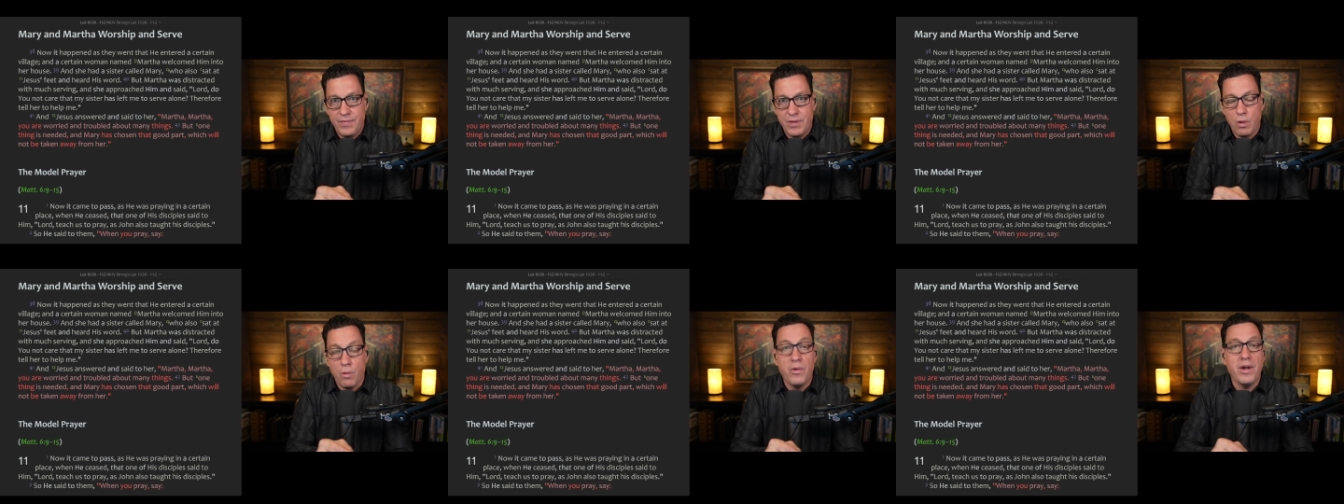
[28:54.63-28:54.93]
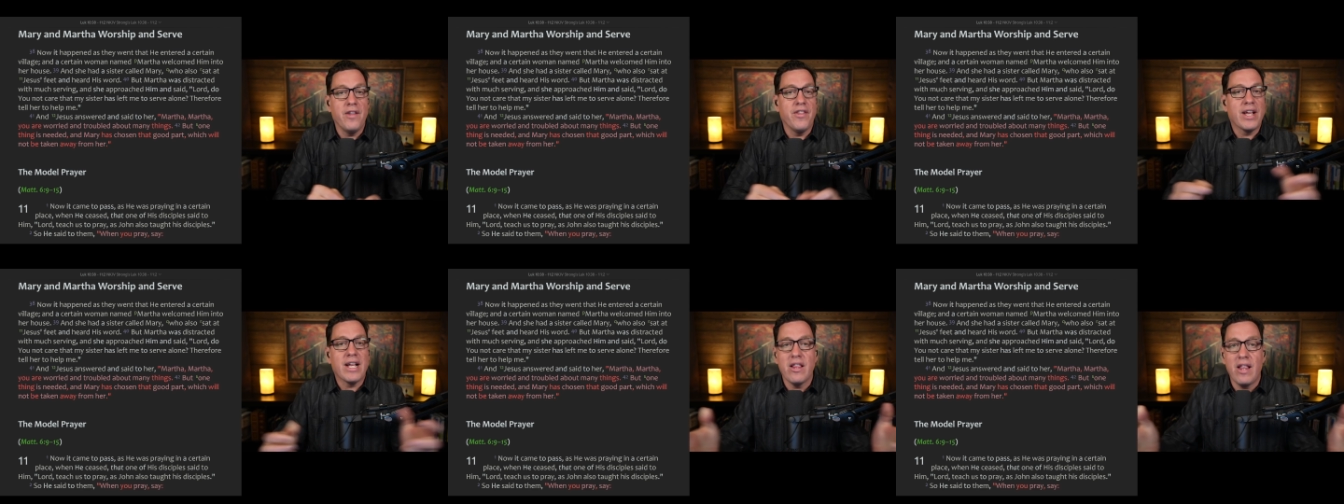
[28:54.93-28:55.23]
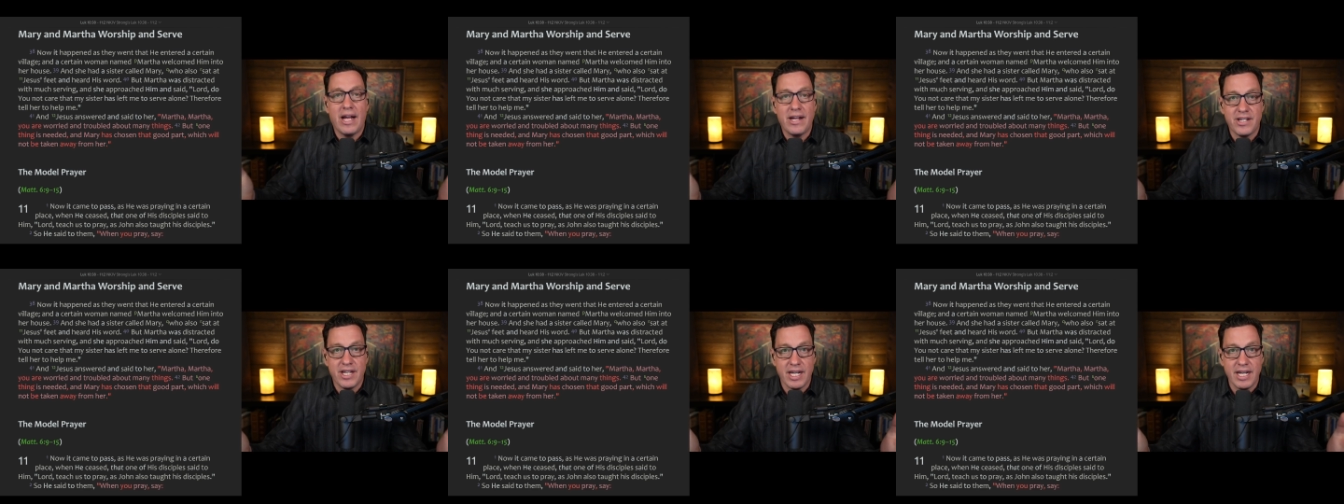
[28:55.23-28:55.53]
One of the
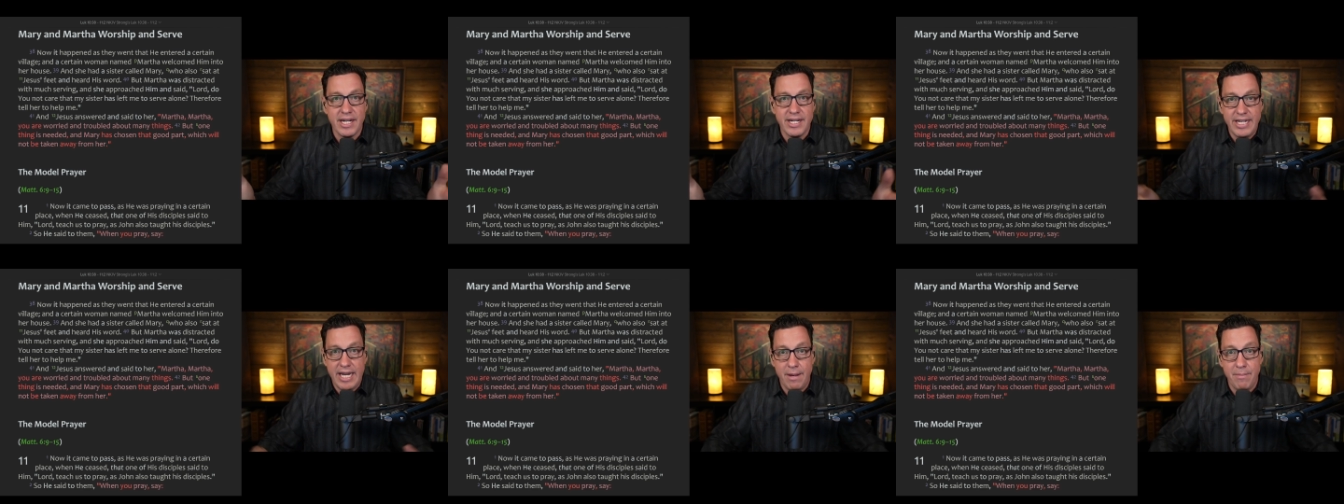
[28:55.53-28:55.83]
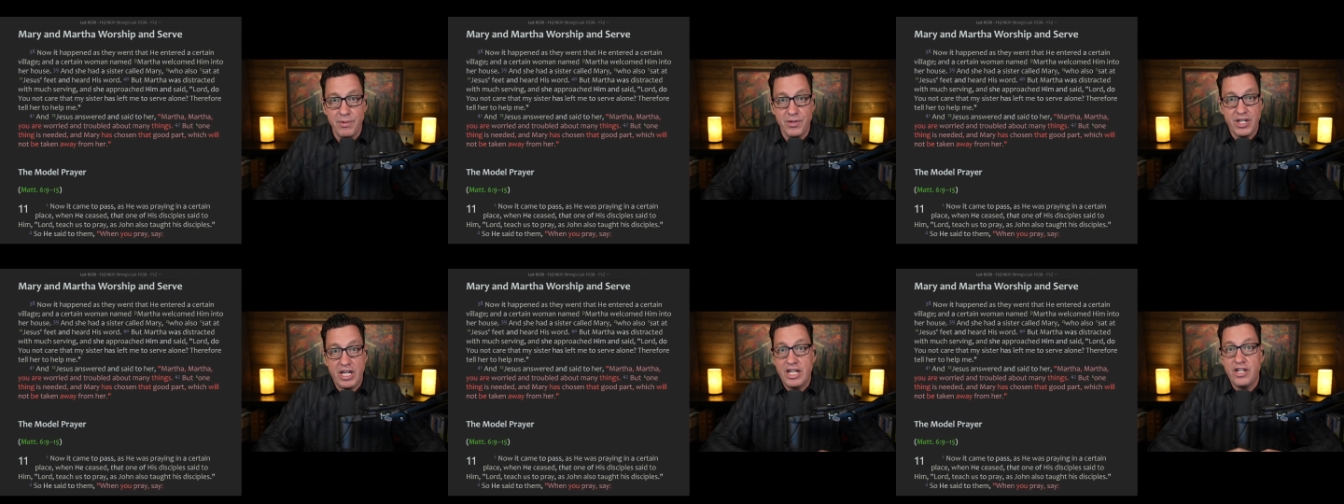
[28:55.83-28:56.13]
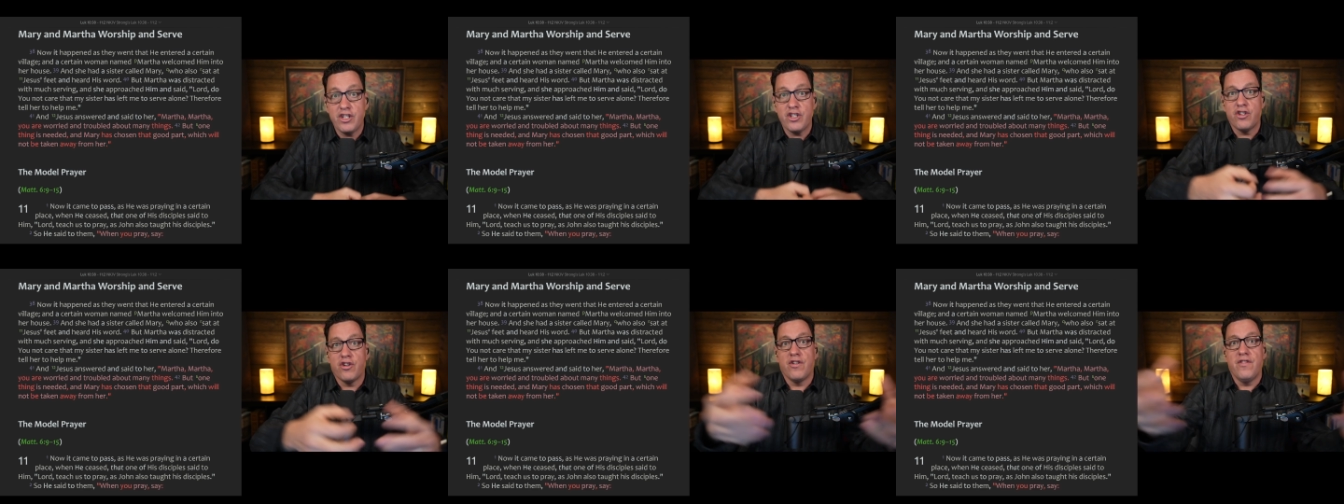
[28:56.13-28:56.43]
classic examples
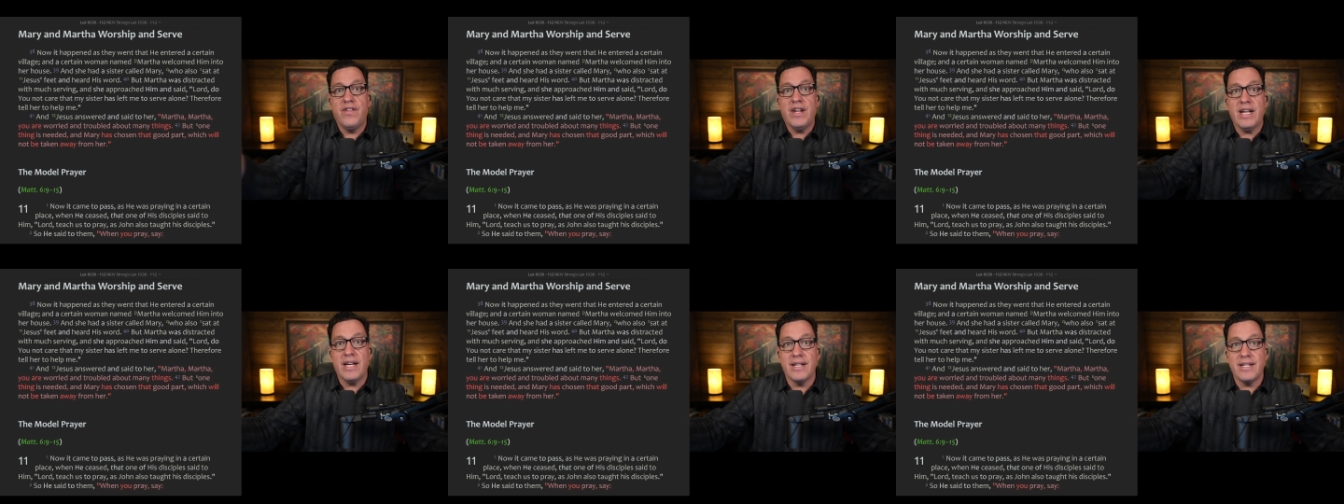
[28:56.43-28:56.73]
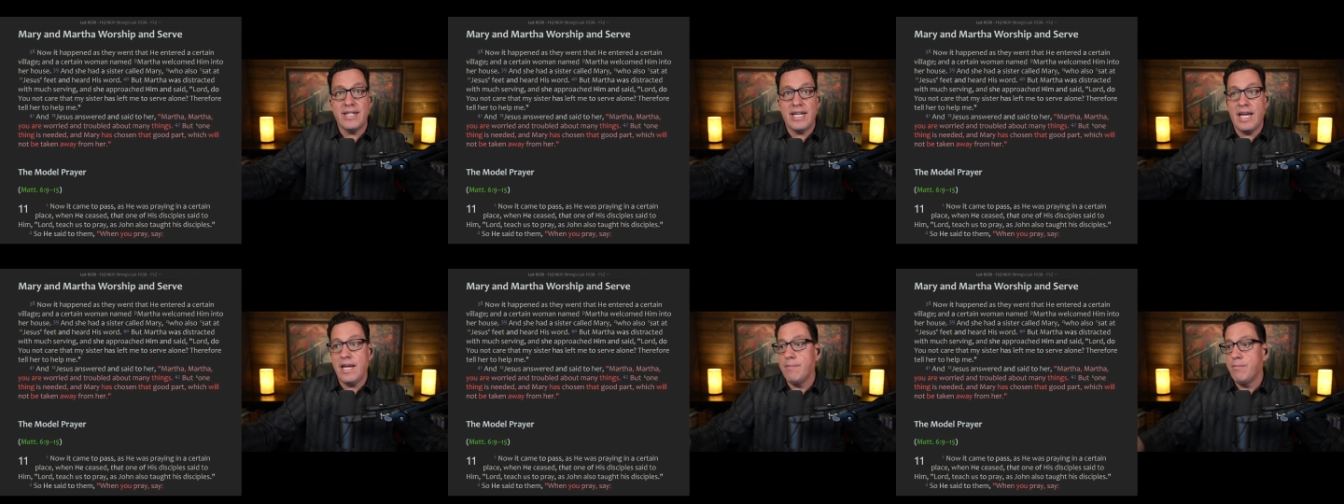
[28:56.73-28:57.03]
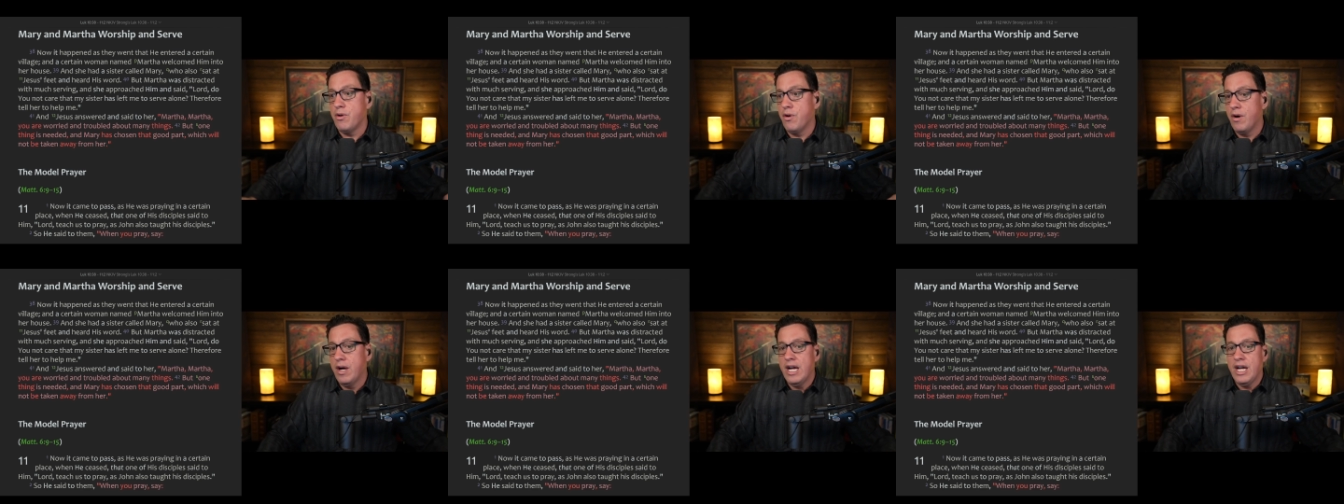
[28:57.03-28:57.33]
is serving a
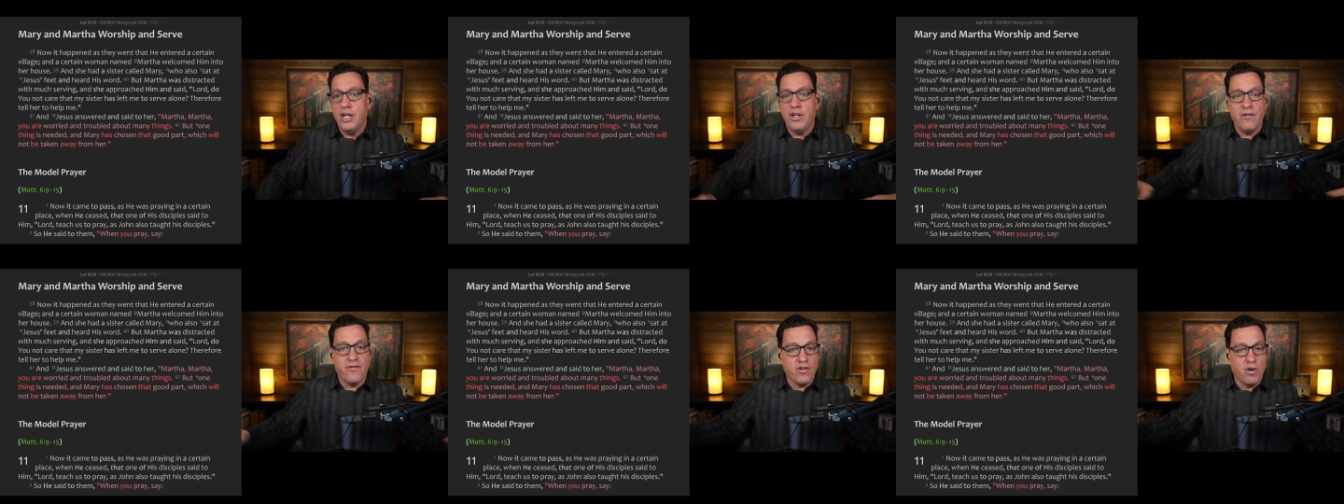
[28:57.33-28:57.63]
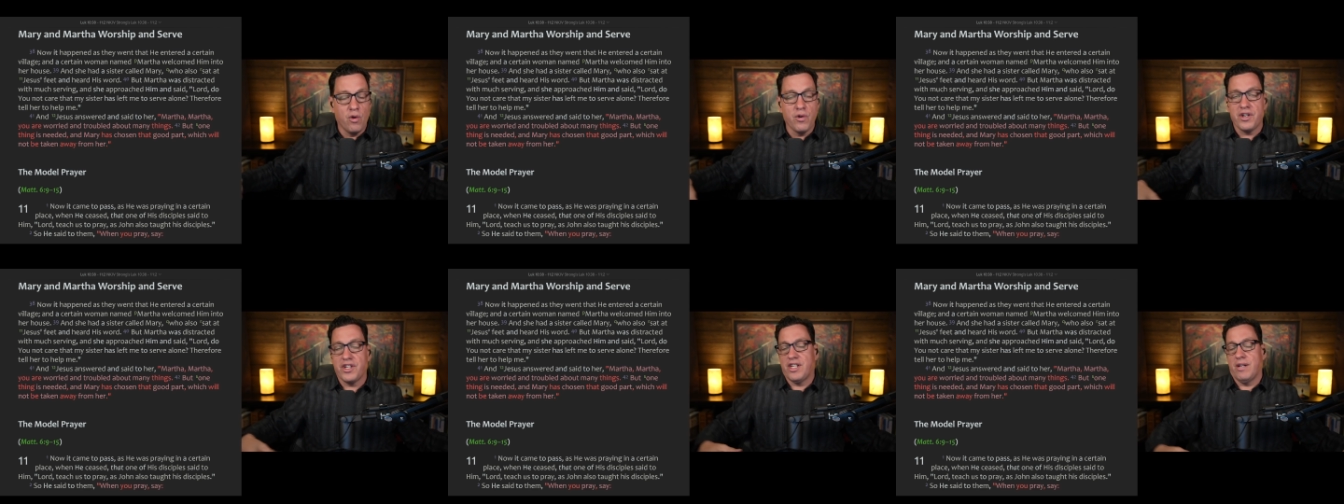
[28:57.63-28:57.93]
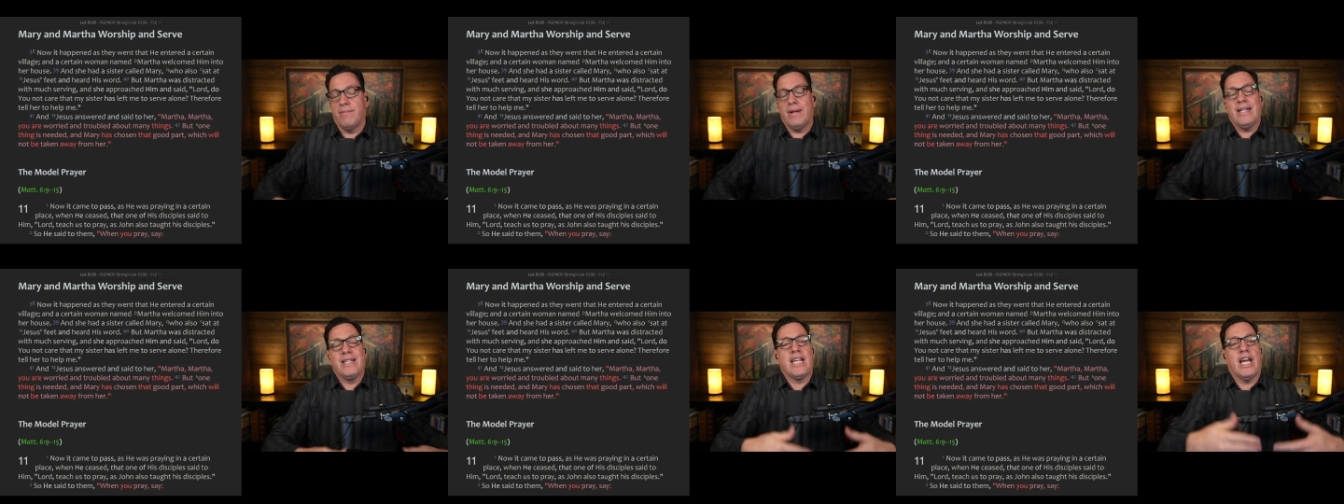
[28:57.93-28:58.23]
table. You, of course,
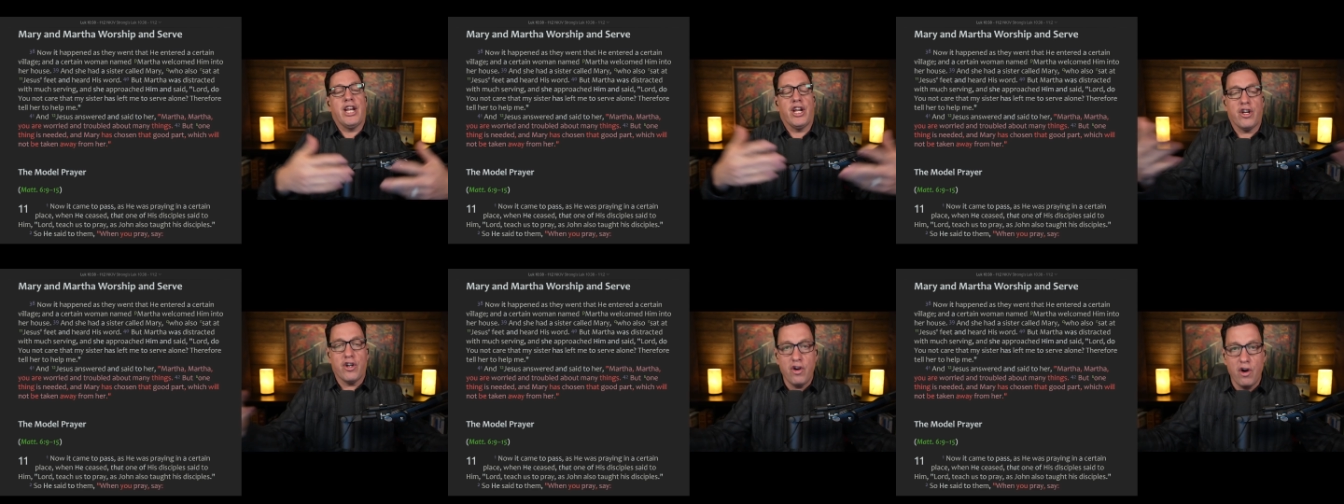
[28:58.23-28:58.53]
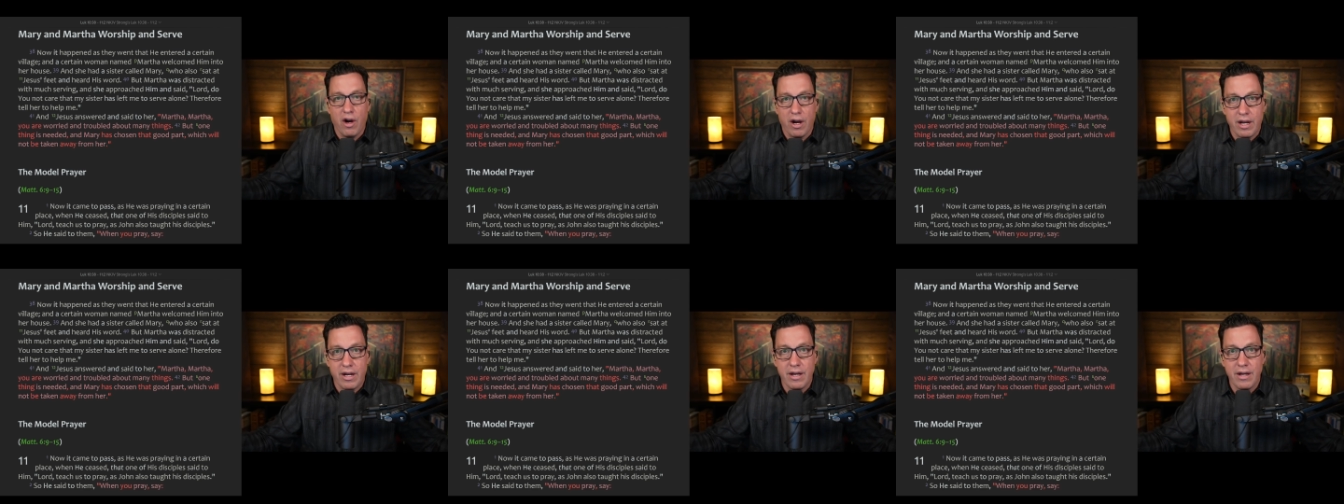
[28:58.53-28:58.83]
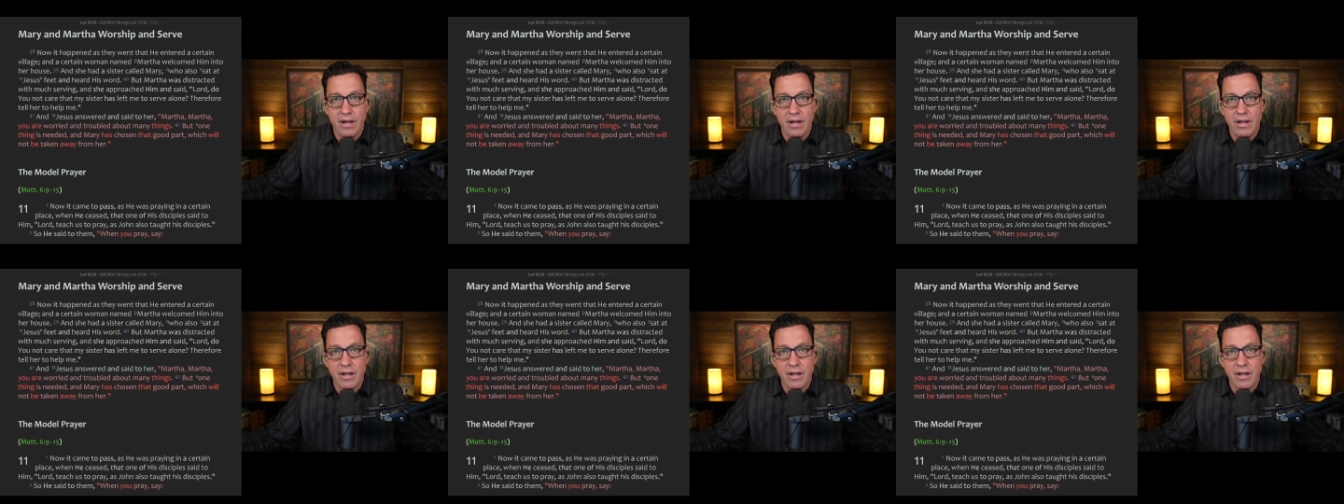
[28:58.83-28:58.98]
somebody's got to cook,